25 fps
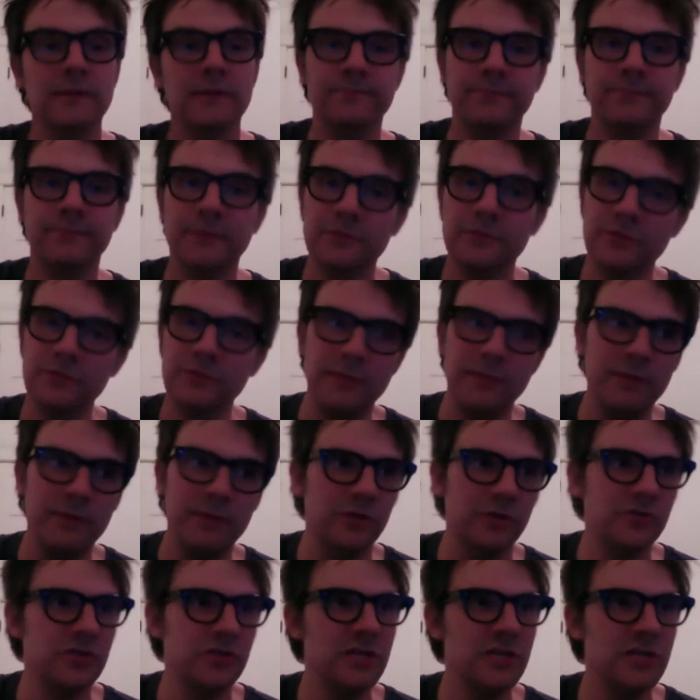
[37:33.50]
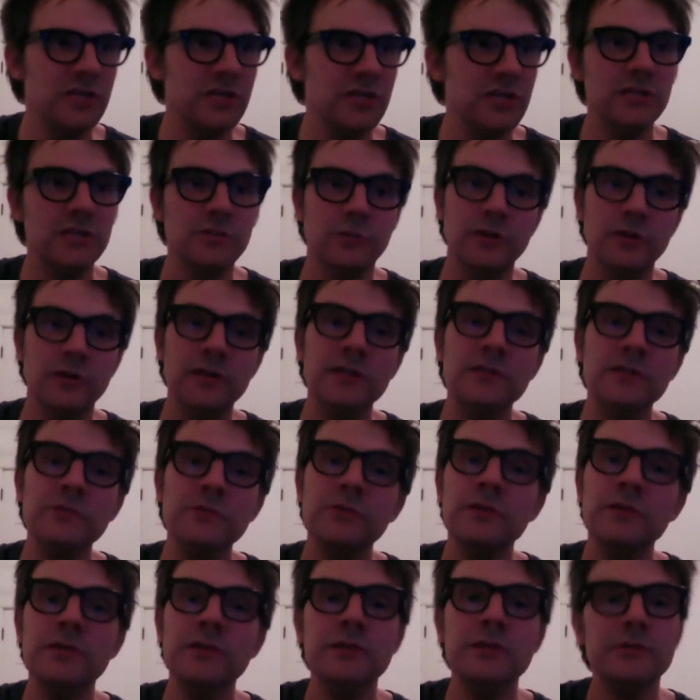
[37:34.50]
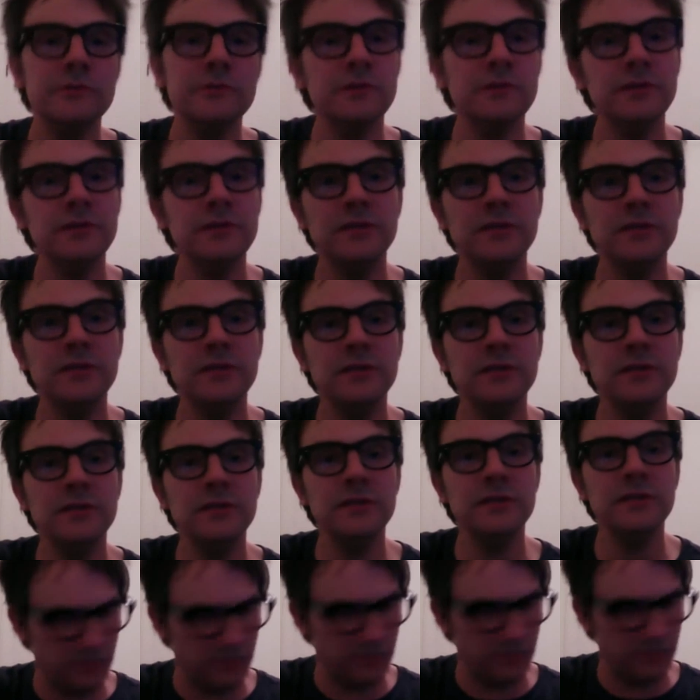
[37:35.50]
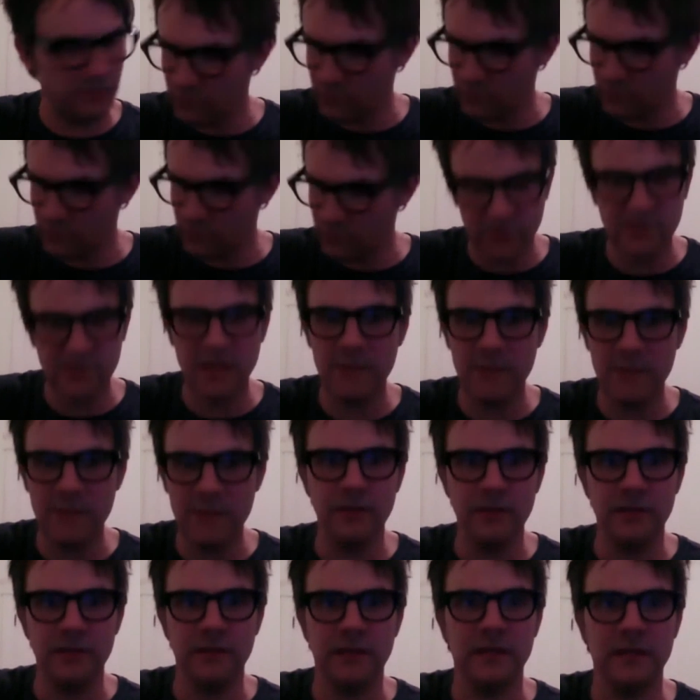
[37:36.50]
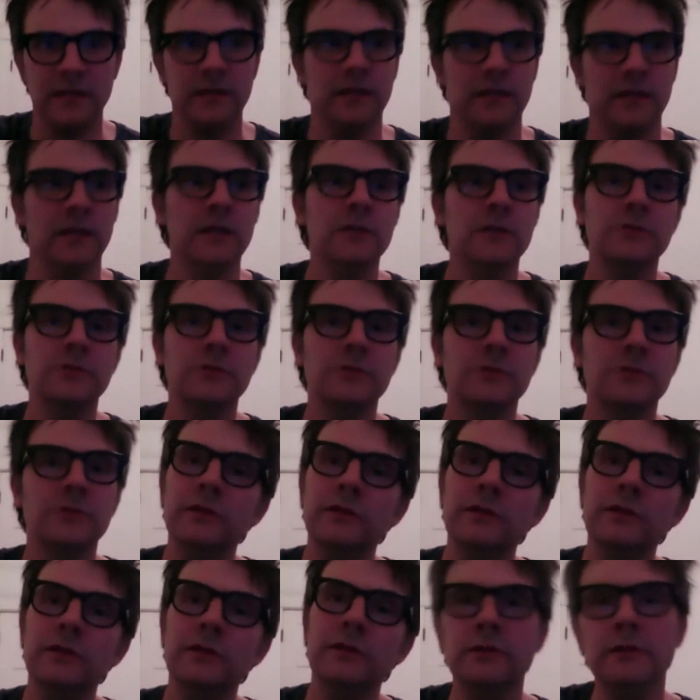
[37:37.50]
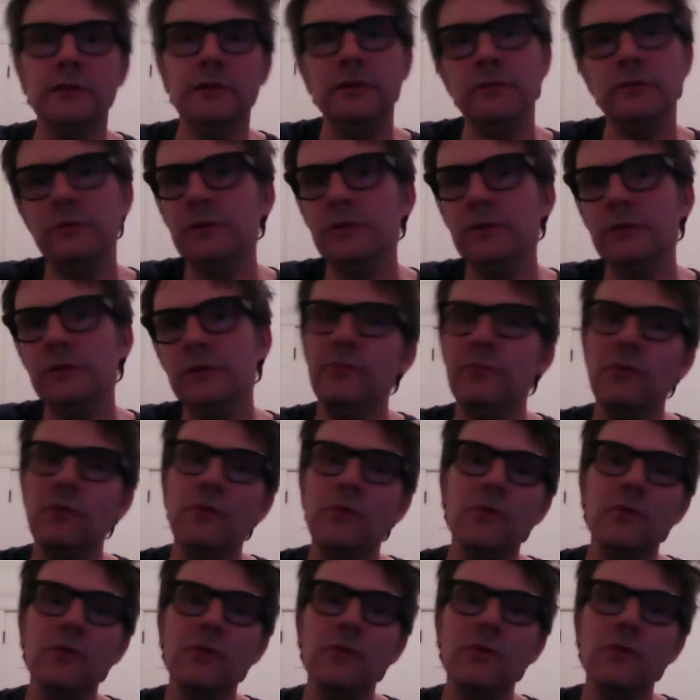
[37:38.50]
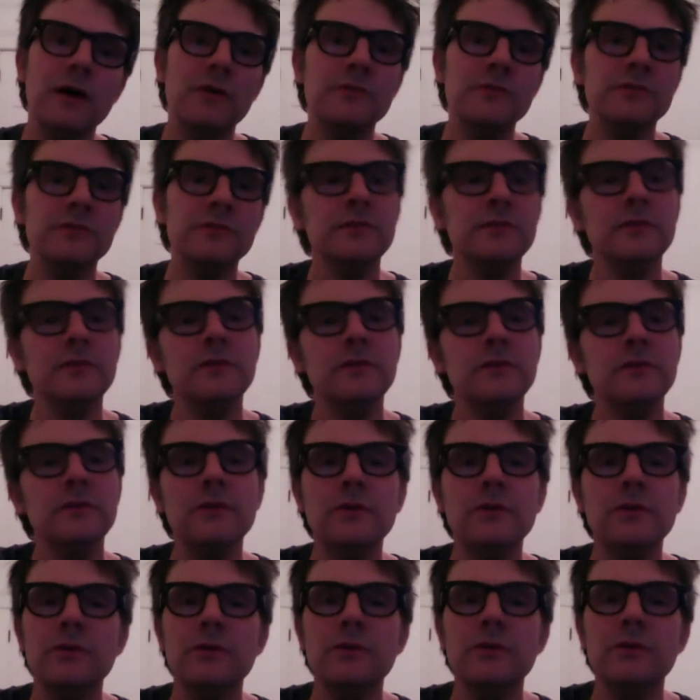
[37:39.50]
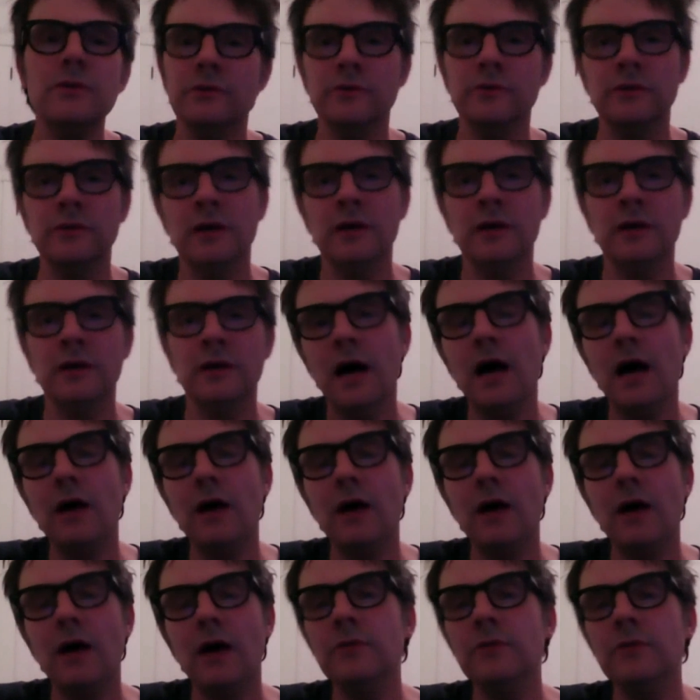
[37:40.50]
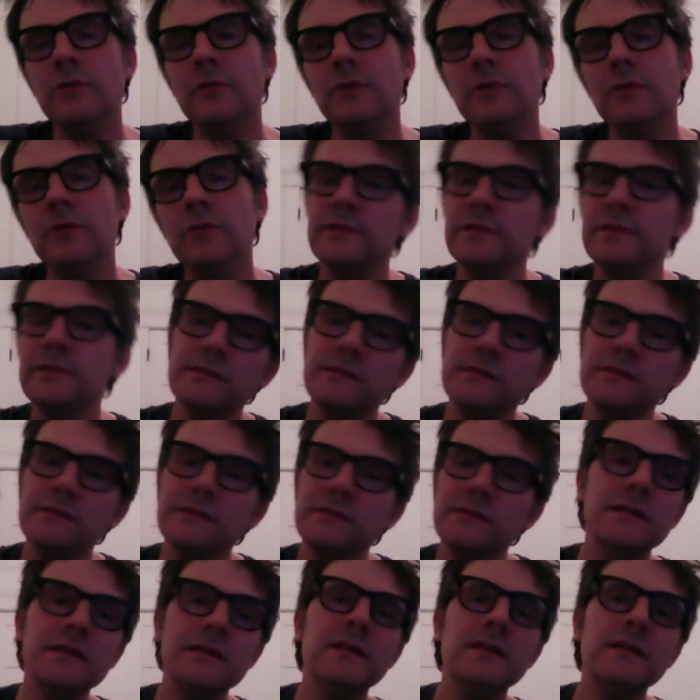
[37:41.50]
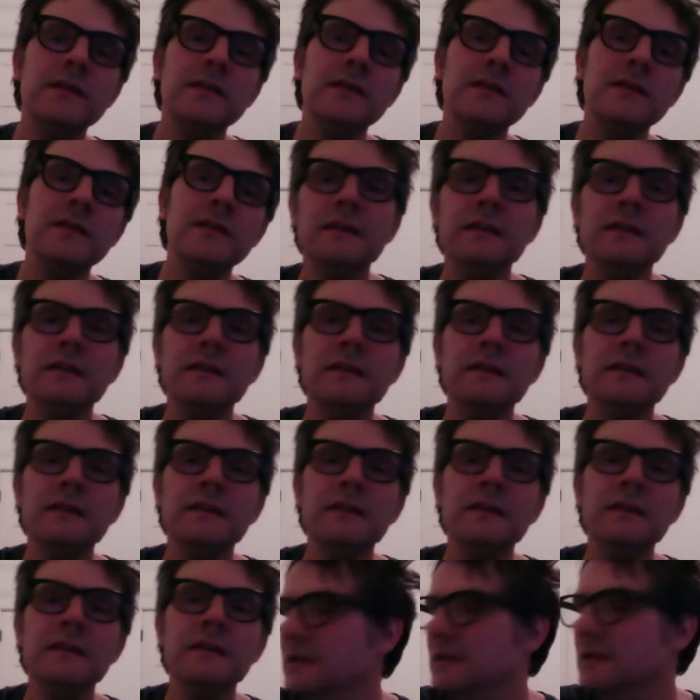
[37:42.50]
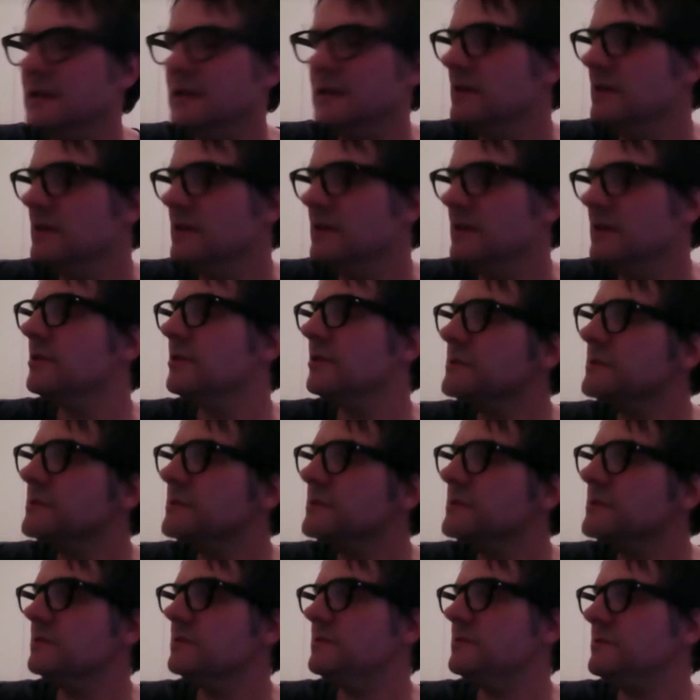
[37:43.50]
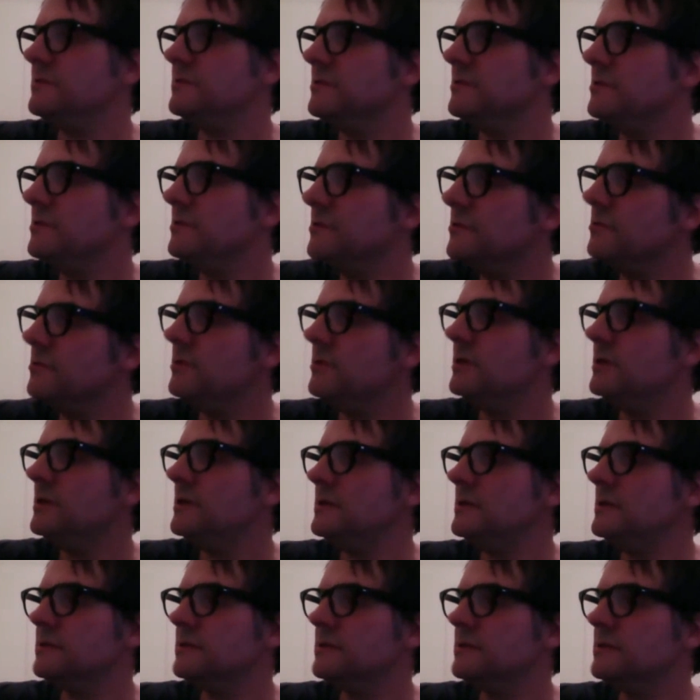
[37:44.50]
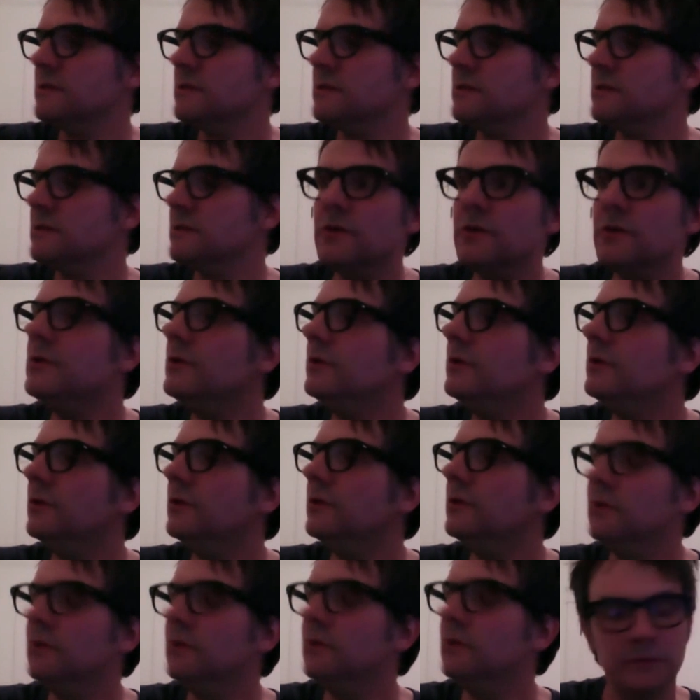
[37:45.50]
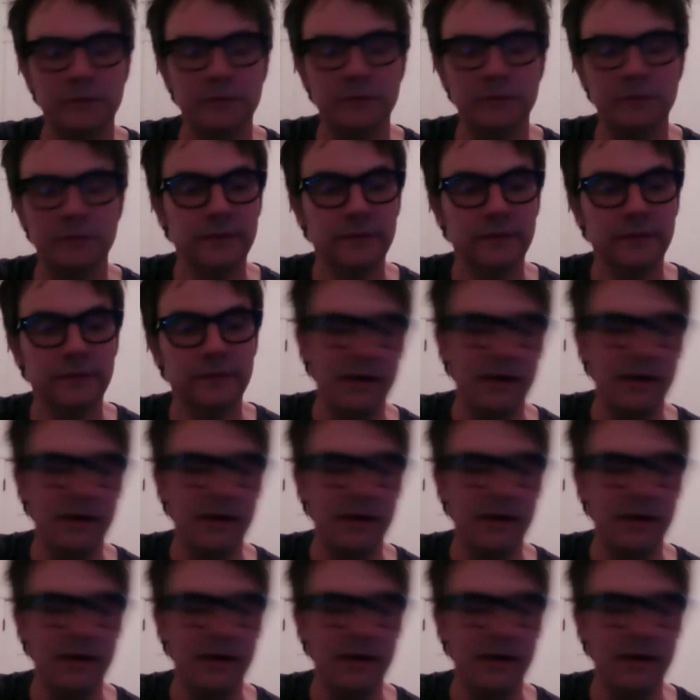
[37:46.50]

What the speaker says: trying to be all cheeky, 20, 20, 20, it's like, well, where's that melody landing? 20, 20, 24 hours to go. I want to be sedated. Nothing to do, nowhere to go. You know, I